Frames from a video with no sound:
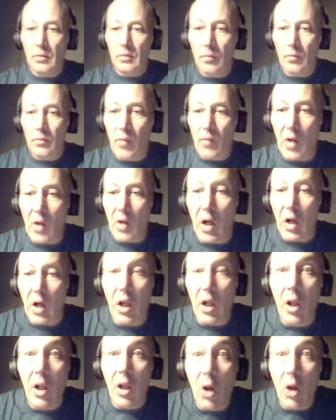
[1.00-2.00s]

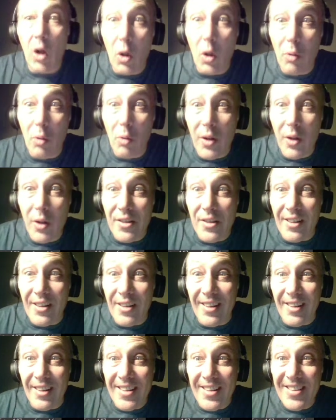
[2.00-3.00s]
Hello, boys and
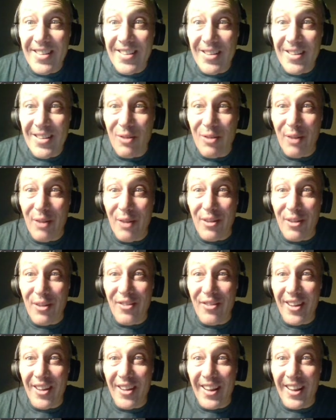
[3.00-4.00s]
girls. It's when we feel
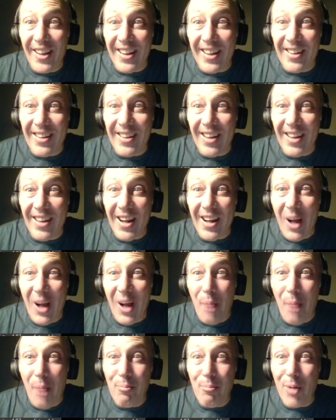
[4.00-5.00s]
like it o'clock on
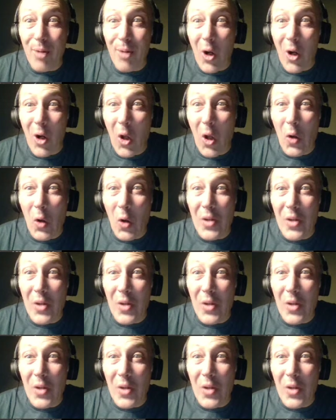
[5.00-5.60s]
Pearlo Wisdom,